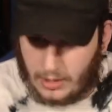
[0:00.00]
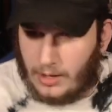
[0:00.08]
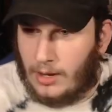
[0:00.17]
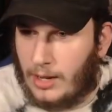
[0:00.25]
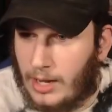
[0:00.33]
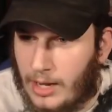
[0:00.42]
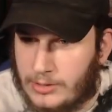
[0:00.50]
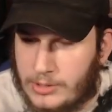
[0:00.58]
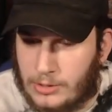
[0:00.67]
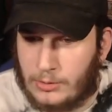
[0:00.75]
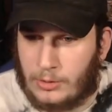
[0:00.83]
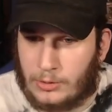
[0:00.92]

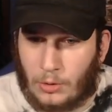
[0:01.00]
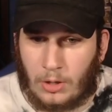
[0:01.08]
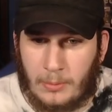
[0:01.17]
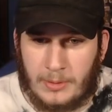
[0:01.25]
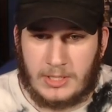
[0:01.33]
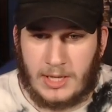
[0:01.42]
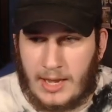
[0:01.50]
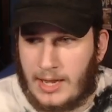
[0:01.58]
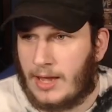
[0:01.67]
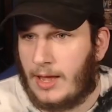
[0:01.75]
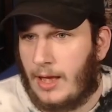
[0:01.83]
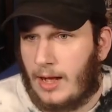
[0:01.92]
to the tournament
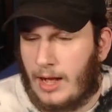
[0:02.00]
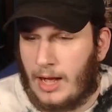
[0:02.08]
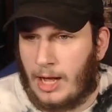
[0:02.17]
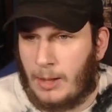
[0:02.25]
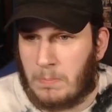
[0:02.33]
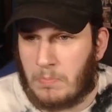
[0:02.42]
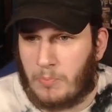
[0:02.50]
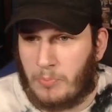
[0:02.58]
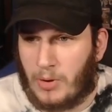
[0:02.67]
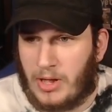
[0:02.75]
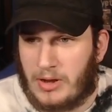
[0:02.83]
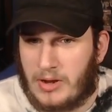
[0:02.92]
today,
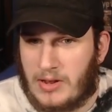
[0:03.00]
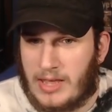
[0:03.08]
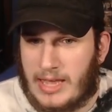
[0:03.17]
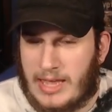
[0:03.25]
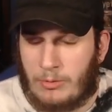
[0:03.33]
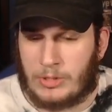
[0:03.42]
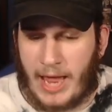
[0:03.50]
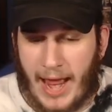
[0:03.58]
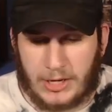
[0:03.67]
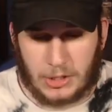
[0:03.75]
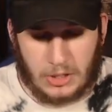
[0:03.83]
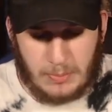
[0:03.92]
but it was
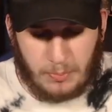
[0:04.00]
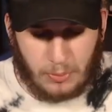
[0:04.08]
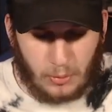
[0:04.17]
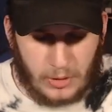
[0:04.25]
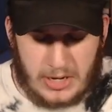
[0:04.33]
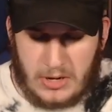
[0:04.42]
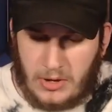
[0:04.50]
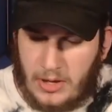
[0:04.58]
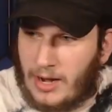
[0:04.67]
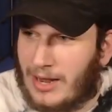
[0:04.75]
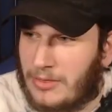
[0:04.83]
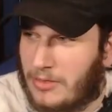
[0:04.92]
actually pretty good,
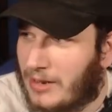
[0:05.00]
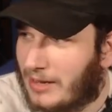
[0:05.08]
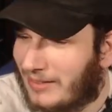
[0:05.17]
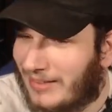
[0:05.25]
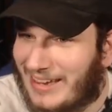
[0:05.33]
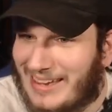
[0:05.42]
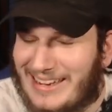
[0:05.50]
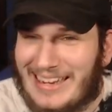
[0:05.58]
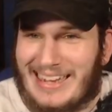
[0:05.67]
I think. Like